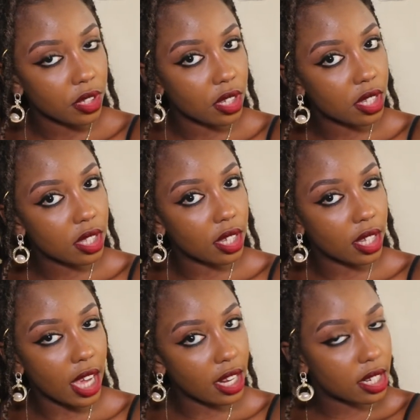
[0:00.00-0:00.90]
Just
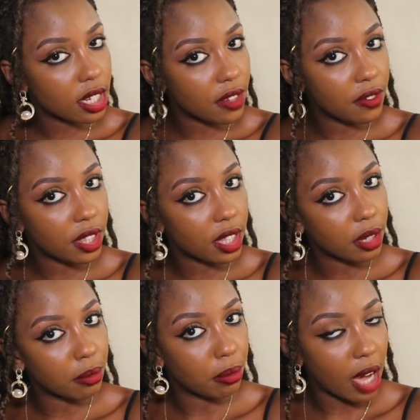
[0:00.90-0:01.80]
get
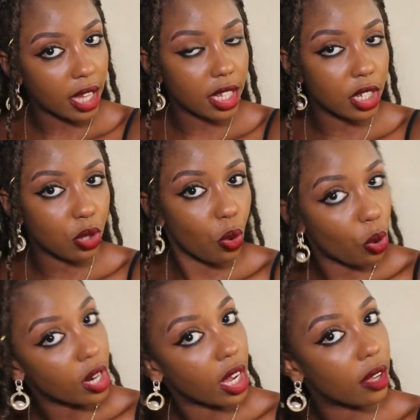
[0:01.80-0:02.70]
everything back in
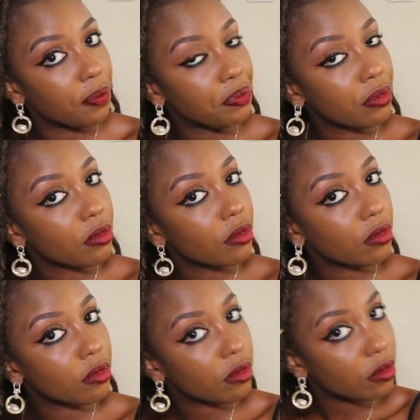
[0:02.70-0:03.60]
order.
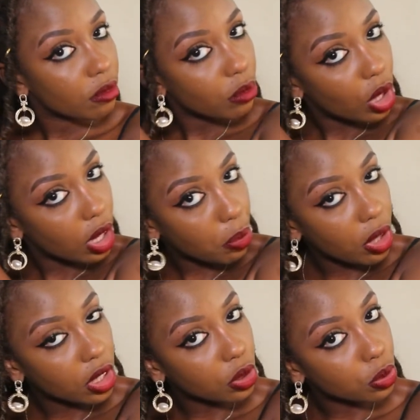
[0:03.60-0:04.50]

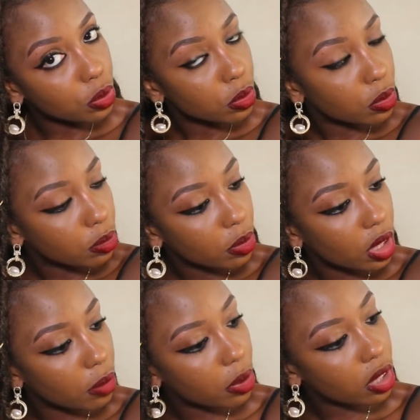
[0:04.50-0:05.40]
Pole
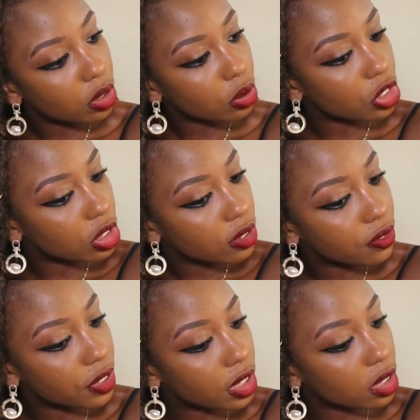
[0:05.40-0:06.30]
to just
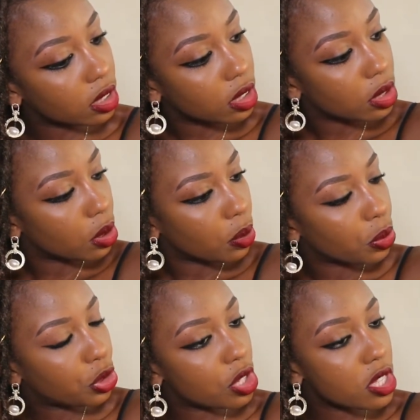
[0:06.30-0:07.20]
feel
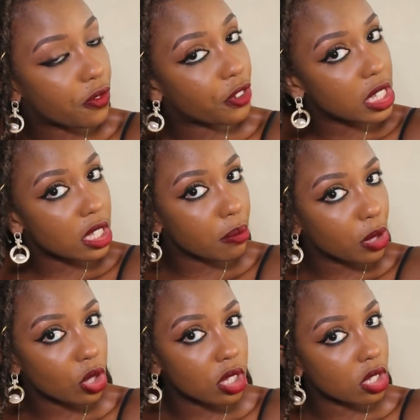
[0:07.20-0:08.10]
which one's frizzy,
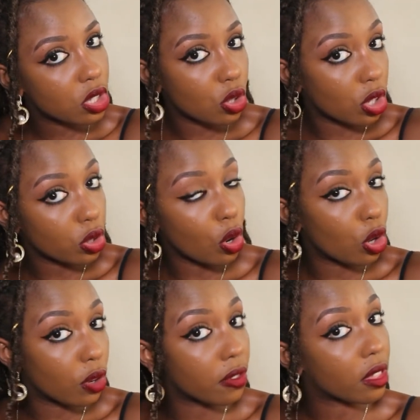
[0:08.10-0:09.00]
because it's not
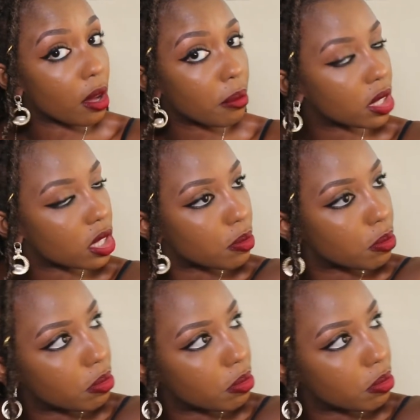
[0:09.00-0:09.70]
all of them. It's